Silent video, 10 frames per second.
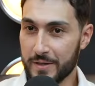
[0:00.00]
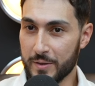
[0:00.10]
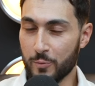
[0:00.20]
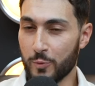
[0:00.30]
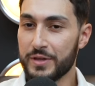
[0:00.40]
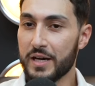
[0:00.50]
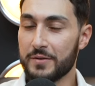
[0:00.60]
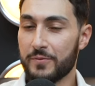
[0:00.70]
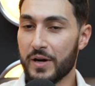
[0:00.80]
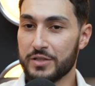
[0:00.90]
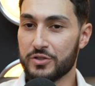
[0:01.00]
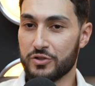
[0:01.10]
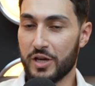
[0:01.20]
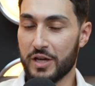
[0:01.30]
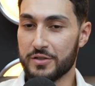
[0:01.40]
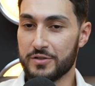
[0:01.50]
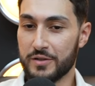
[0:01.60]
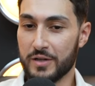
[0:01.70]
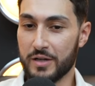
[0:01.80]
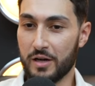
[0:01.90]
would that advice change
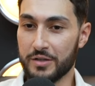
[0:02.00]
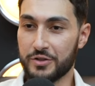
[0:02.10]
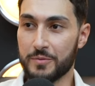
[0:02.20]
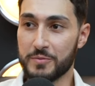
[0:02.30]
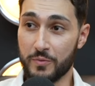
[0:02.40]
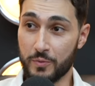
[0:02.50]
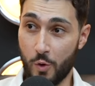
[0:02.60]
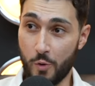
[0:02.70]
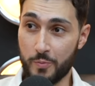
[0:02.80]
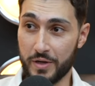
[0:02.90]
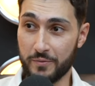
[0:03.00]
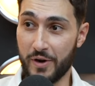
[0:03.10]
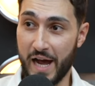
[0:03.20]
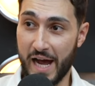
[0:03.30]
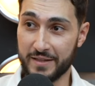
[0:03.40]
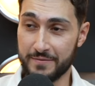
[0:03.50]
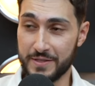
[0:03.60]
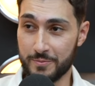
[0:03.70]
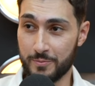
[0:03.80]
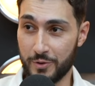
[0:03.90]
in terms of coping for
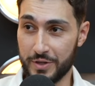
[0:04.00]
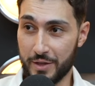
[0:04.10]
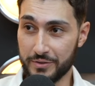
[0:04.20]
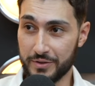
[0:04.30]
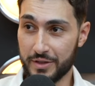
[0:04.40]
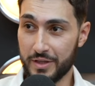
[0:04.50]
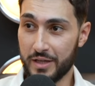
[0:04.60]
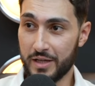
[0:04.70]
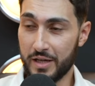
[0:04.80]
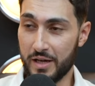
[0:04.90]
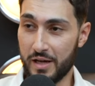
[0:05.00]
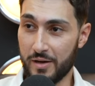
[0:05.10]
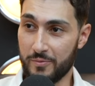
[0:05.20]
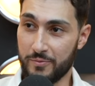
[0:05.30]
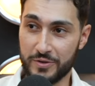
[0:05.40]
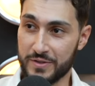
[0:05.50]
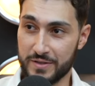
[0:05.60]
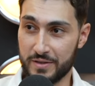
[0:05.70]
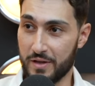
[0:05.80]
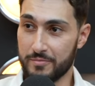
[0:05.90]
activism burnout uh,
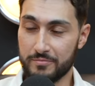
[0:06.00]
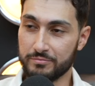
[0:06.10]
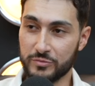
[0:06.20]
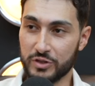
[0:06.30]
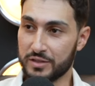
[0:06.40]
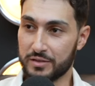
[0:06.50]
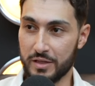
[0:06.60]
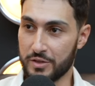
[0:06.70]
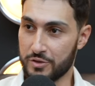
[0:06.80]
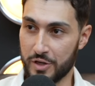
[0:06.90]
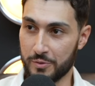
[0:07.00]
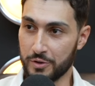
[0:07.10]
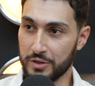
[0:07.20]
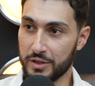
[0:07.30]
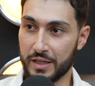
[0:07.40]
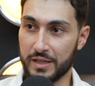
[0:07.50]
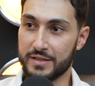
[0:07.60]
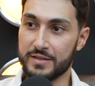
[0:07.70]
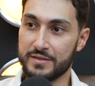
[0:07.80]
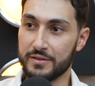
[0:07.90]
versus just in general? Like, is
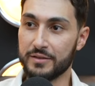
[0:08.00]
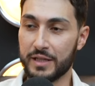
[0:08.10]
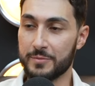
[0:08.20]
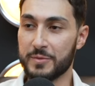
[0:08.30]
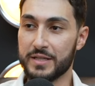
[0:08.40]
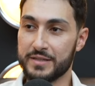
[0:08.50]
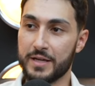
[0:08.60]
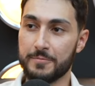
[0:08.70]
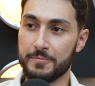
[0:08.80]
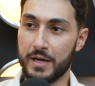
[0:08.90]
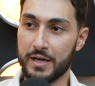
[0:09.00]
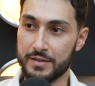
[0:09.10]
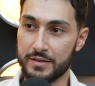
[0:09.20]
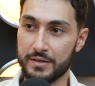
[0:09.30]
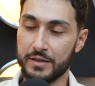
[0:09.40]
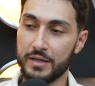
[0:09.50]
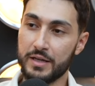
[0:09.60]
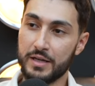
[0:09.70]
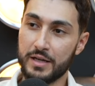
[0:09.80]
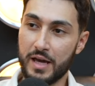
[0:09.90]
it still going to be the same as in,
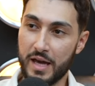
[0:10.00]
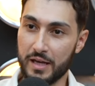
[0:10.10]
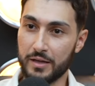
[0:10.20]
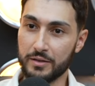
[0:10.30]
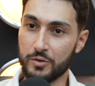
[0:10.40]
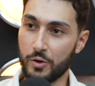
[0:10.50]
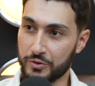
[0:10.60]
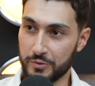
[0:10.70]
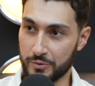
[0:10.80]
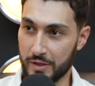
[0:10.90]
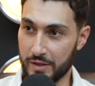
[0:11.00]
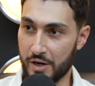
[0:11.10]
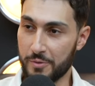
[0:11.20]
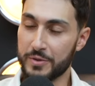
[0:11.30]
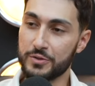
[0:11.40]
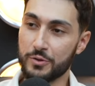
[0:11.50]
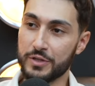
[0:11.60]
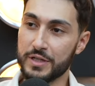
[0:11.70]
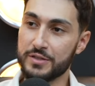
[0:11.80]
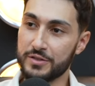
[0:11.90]
hey, go to a therapist, or
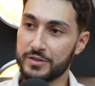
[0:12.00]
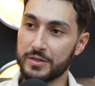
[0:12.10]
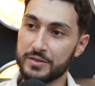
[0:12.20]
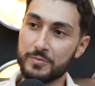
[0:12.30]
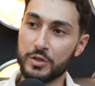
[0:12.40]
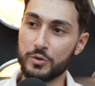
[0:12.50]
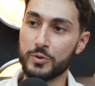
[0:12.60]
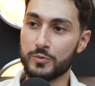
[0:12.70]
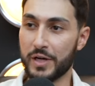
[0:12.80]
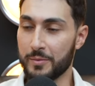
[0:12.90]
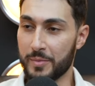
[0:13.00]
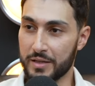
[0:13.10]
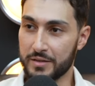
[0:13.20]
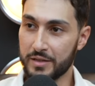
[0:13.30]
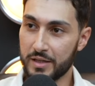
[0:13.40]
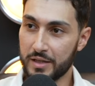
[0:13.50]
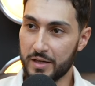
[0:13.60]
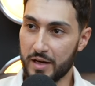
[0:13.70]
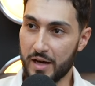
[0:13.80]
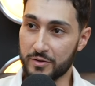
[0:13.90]
is there something you would recommend
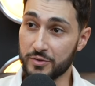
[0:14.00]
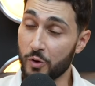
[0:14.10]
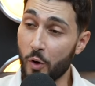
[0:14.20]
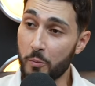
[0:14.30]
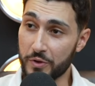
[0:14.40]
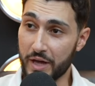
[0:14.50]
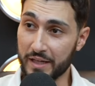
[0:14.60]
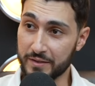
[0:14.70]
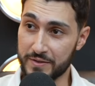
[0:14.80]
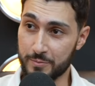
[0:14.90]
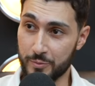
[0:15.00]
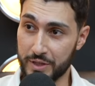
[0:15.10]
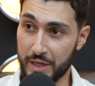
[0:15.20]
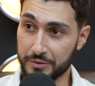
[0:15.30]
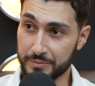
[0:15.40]
uh, to cope with activism burnout?